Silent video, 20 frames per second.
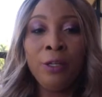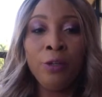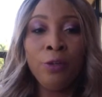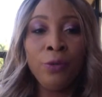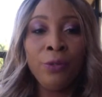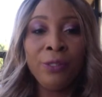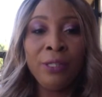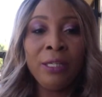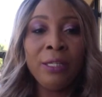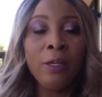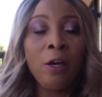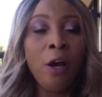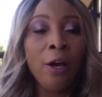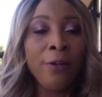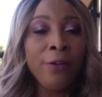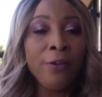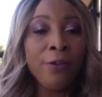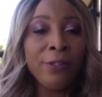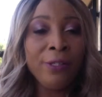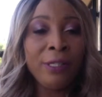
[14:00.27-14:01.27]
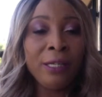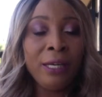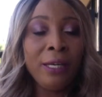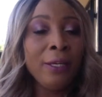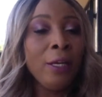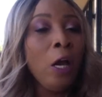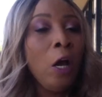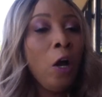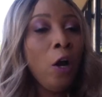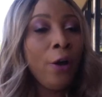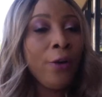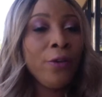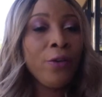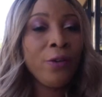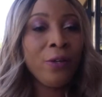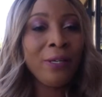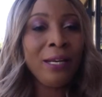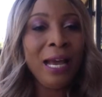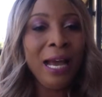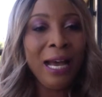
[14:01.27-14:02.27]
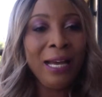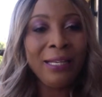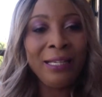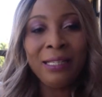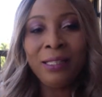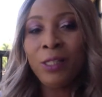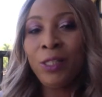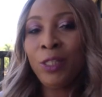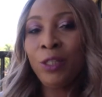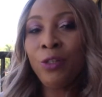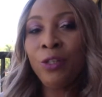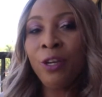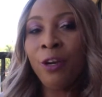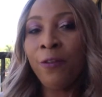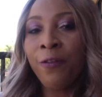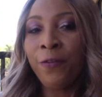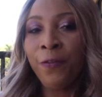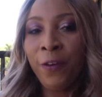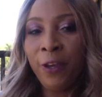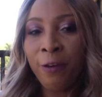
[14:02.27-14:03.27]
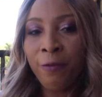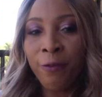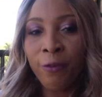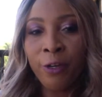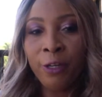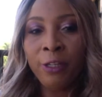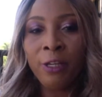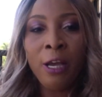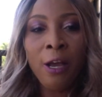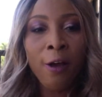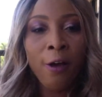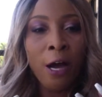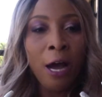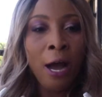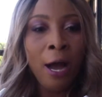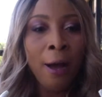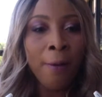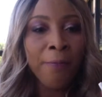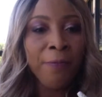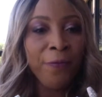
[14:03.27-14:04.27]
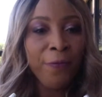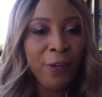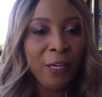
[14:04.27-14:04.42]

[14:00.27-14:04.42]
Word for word: can use it on your skin or you can add it to your favorite um,